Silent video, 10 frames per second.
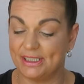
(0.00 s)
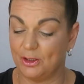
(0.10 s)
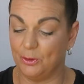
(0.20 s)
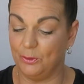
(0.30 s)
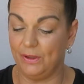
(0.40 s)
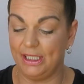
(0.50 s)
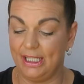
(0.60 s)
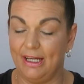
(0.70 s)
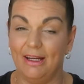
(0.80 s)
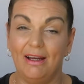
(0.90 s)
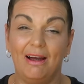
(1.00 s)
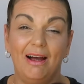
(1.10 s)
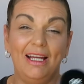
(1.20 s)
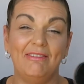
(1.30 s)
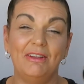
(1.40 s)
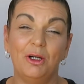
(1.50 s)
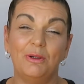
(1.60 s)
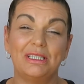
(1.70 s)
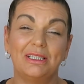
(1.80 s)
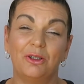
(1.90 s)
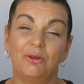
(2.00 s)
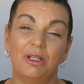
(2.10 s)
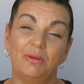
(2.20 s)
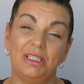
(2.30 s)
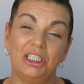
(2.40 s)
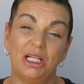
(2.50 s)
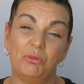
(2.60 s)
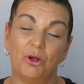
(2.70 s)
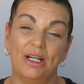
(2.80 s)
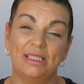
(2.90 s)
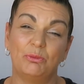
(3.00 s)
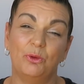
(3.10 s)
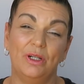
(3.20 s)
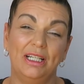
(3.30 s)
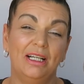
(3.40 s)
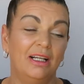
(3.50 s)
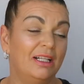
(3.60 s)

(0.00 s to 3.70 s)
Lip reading: So yeah, even though it's an incredibly cheap price point,